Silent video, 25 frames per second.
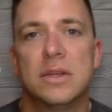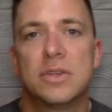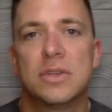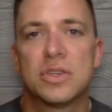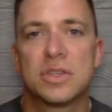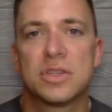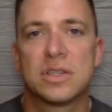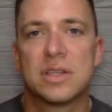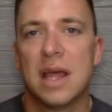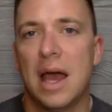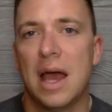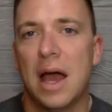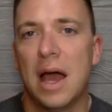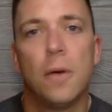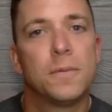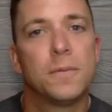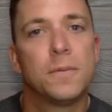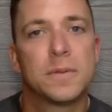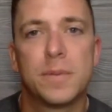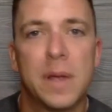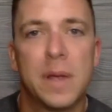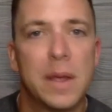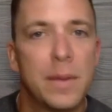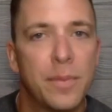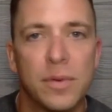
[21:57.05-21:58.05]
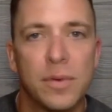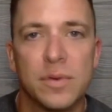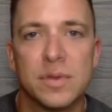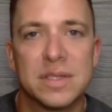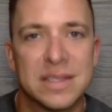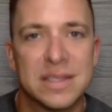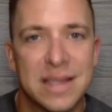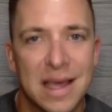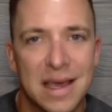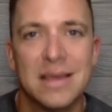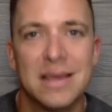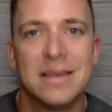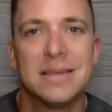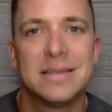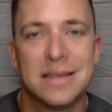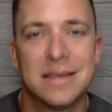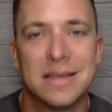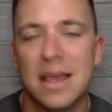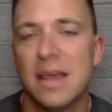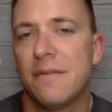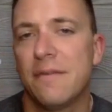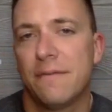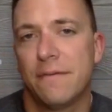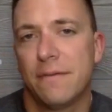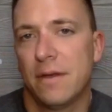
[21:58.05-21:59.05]
just helps people stay
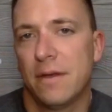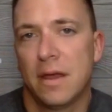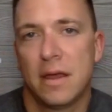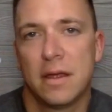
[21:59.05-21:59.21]
safe,